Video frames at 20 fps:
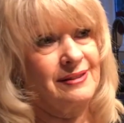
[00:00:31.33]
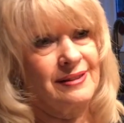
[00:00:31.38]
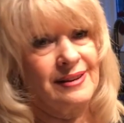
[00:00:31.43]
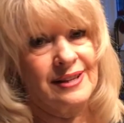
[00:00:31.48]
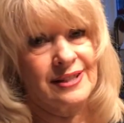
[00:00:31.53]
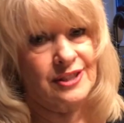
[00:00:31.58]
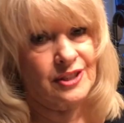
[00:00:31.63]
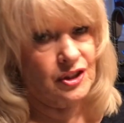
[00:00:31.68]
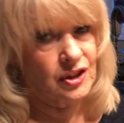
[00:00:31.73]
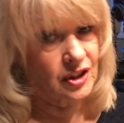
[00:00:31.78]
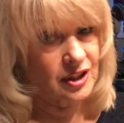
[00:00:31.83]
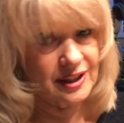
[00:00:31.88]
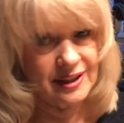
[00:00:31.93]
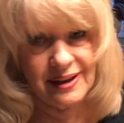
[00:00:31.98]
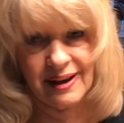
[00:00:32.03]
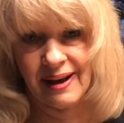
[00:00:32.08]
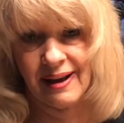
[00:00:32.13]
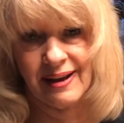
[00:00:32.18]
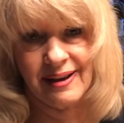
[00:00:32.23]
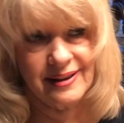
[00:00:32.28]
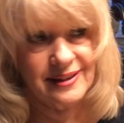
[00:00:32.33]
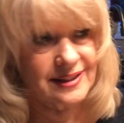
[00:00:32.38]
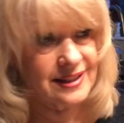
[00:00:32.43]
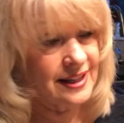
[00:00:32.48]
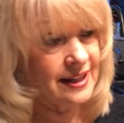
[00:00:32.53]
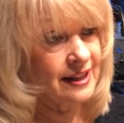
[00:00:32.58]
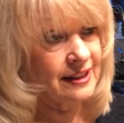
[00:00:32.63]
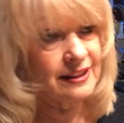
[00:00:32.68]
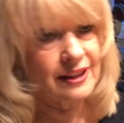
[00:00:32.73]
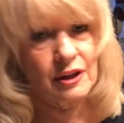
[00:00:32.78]
as good as
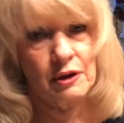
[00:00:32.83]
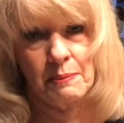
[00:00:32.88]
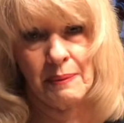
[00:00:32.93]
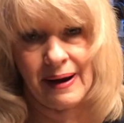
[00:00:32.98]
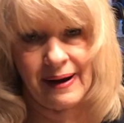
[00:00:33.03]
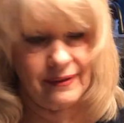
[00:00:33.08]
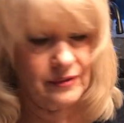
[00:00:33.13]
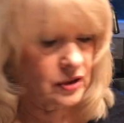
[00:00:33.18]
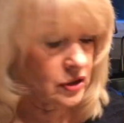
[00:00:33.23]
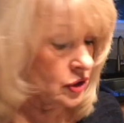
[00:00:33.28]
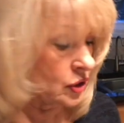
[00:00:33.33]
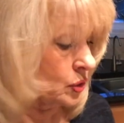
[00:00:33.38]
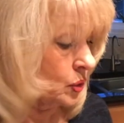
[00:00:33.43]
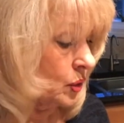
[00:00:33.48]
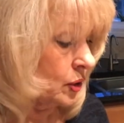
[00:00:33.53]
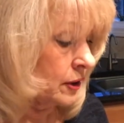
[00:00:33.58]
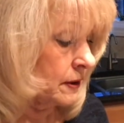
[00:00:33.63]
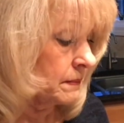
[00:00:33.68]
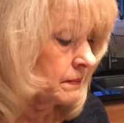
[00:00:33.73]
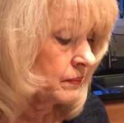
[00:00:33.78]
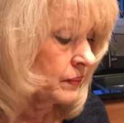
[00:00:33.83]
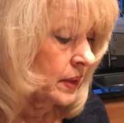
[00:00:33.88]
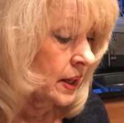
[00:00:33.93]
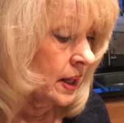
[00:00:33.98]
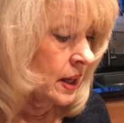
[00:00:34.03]
anything you buy in the store.